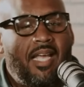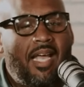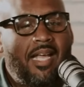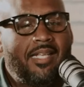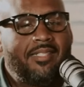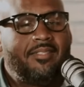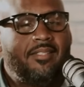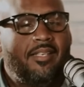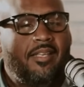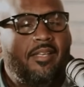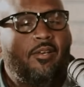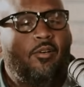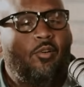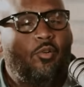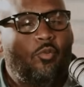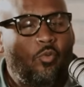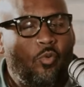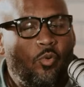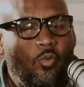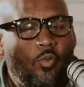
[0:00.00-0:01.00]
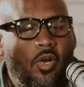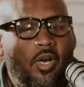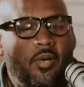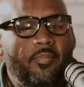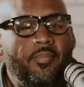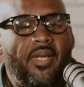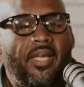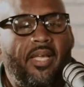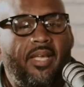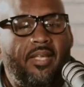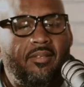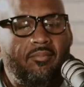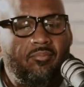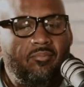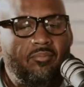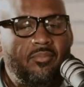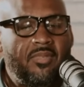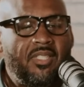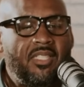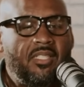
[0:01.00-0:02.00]
I still grew up and
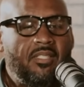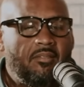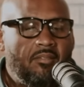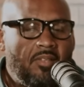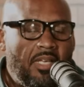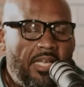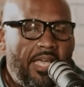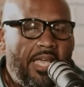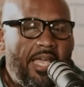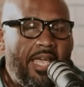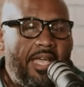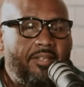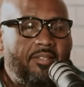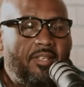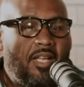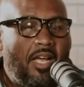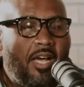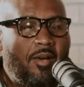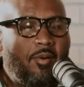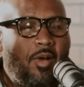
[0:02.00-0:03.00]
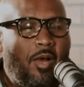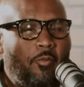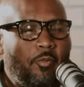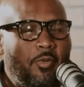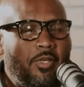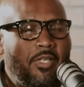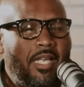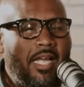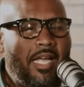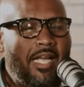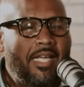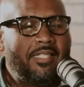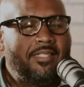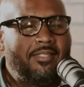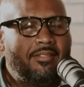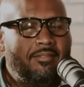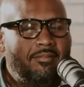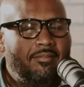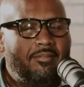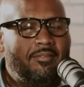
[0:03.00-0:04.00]
I
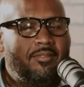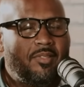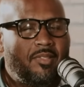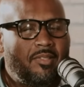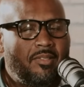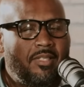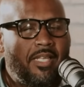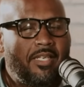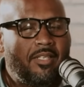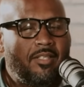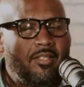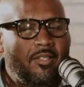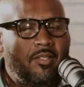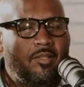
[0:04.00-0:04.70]
realized that